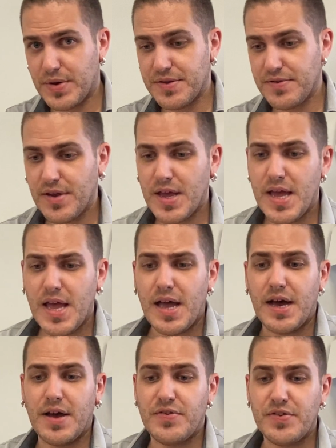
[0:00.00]
ones.
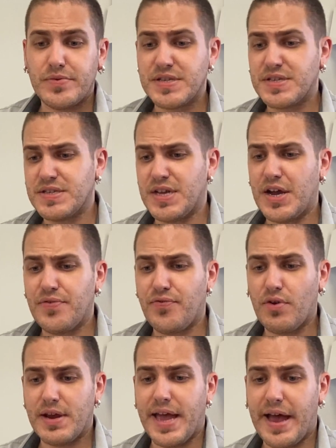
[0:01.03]
This one is designed
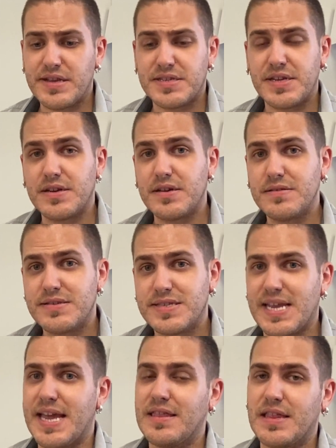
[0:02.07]
for casting
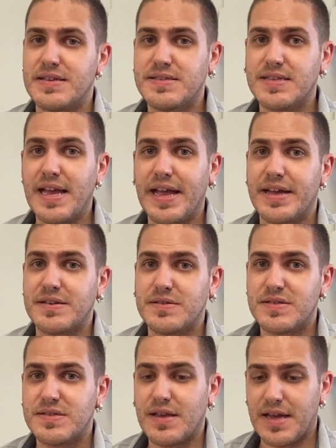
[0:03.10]
stainless
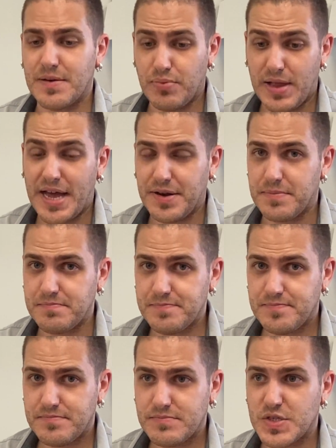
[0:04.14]
and platinum.
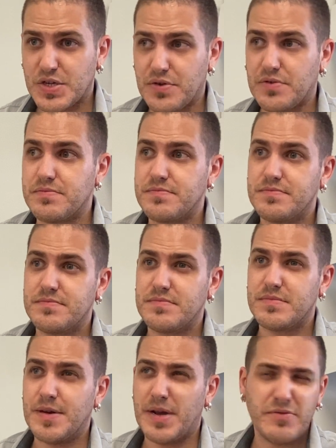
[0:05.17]
So
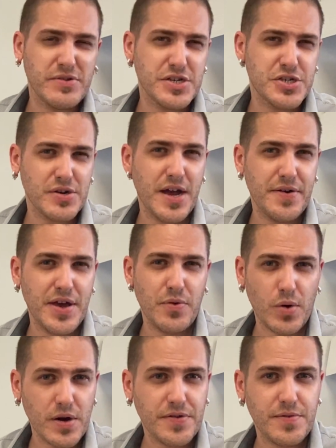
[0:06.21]
I'm not really sure how that
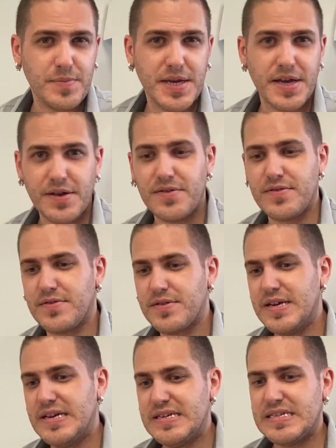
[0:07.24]
works because
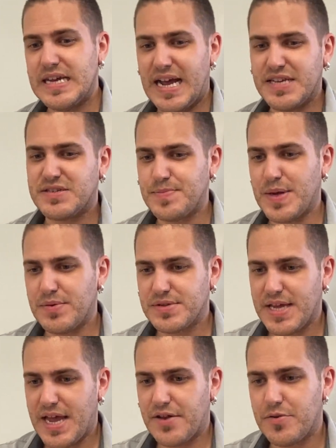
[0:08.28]
it has to be able
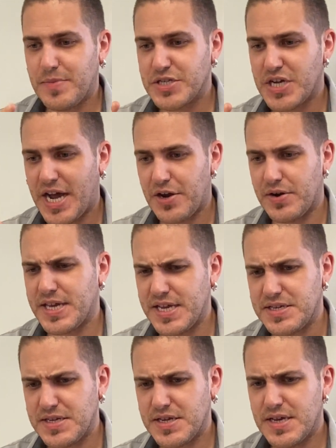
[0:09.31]
to handle much higher
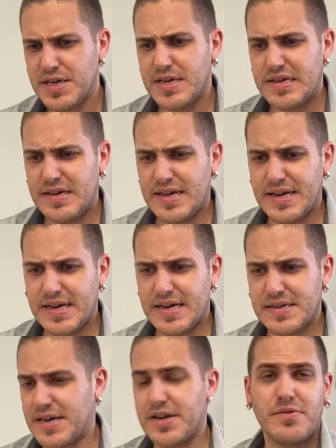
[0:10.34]
heat.
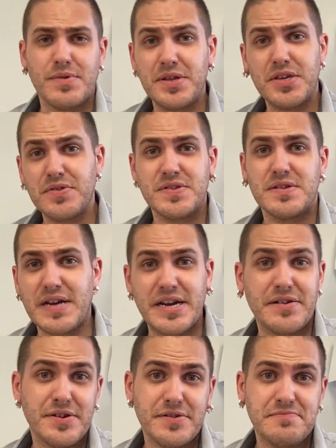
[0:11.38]
I don't really use it, I
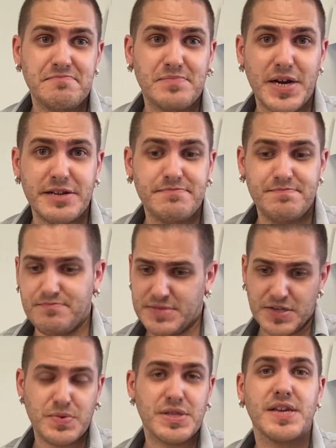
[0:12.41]
don't know, but
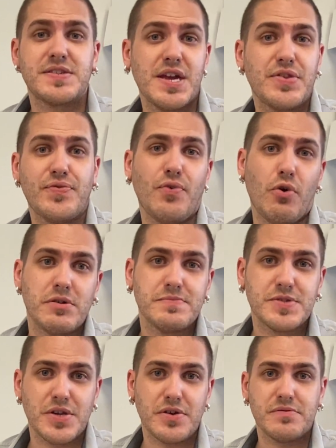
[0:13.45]
That's what they say it's for.
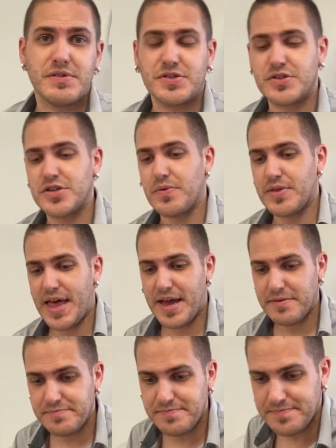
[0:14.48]
So let's just go with that.